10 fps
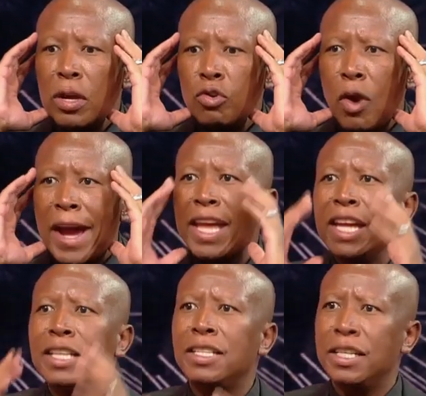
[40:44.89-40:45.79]
you are
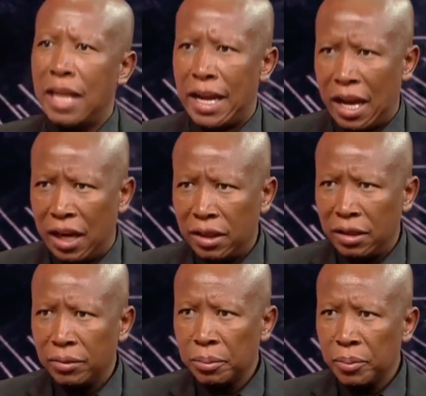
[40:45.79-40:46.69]
in denial.
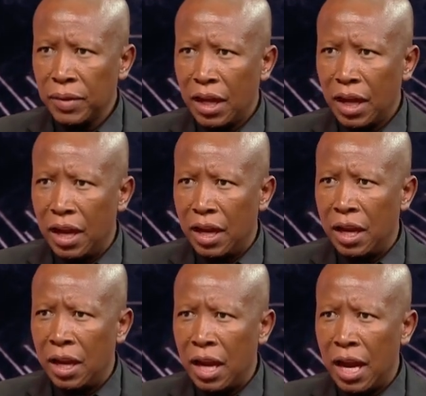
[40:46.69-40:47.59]

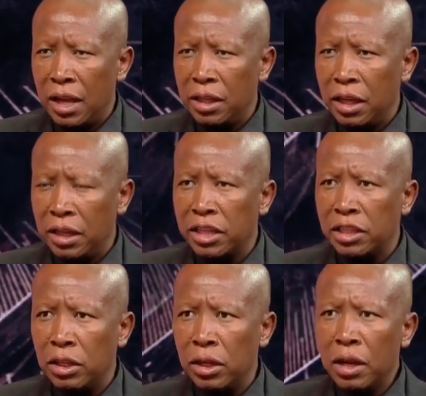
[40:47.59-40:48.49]

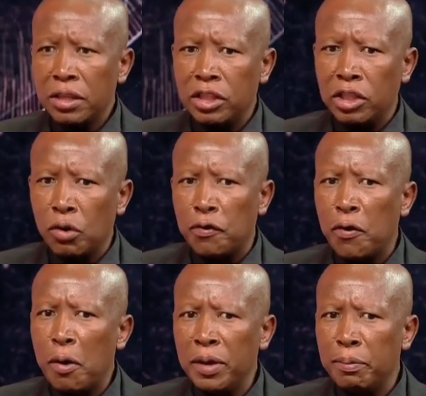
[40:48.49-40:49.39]
There's
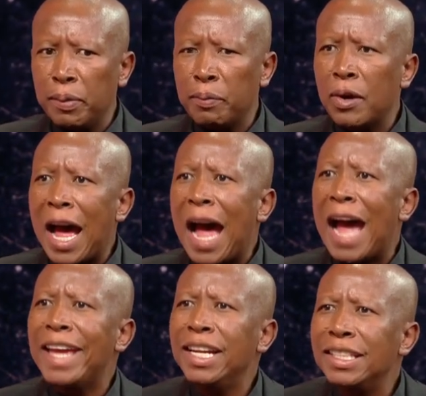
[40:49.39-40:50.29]
xenophobic people
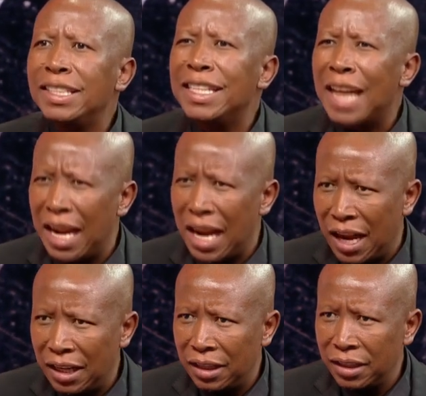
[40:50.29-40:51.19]
are in
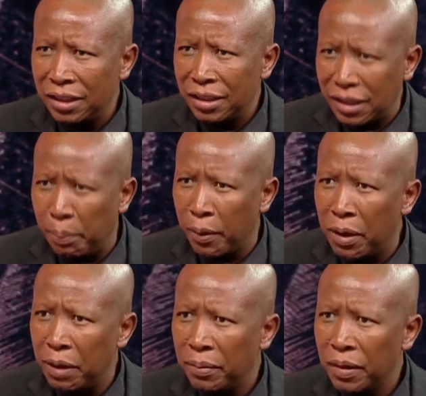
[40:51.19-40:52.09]
denial. That's a
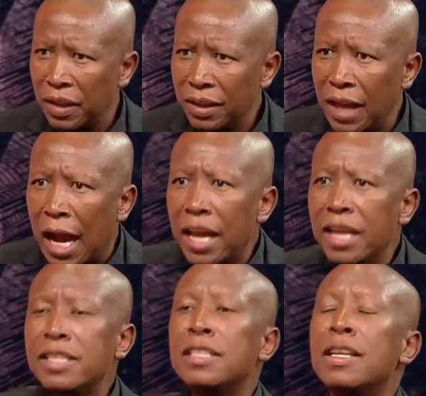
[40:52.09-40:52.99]
problem. They are
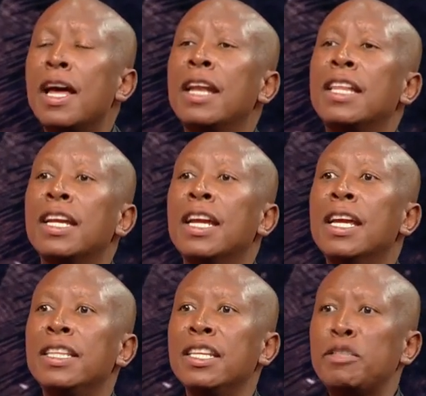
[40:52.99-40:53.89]
in denial that
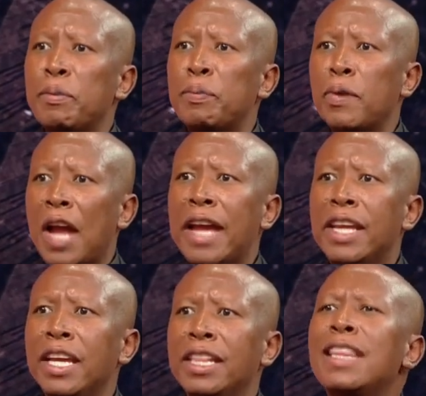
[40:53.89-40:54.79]
these people are
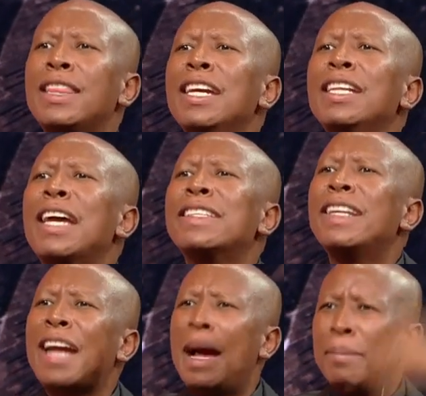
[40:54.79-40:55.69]
here. They think they are
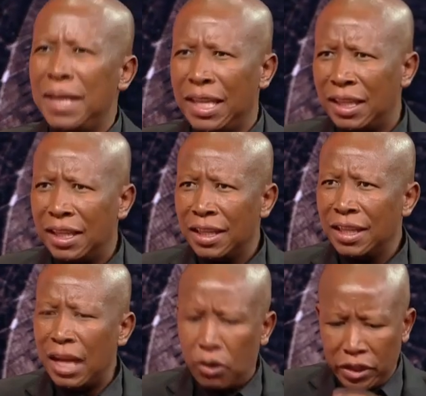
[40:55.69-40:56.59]
still coming. Yeah.
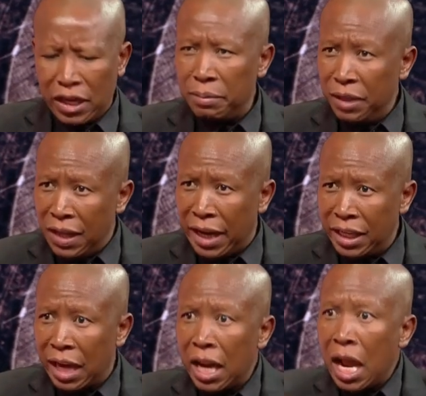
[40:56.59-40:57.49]
They are not coming, they are
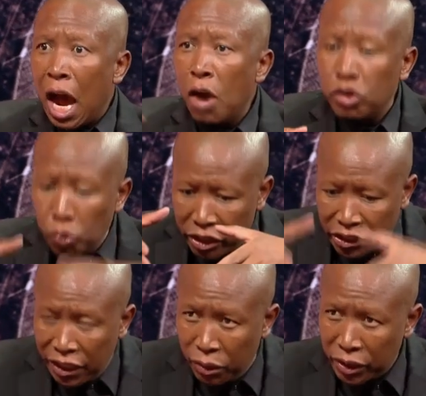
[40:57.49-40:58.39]
here. How do we
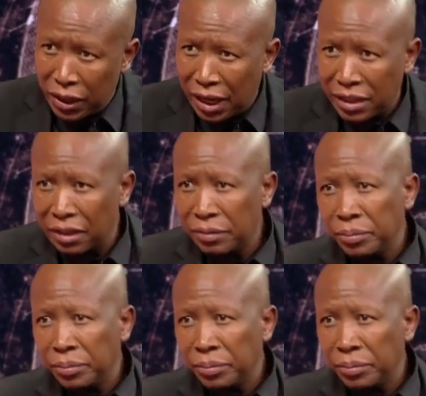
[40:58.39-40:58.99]
deal with that?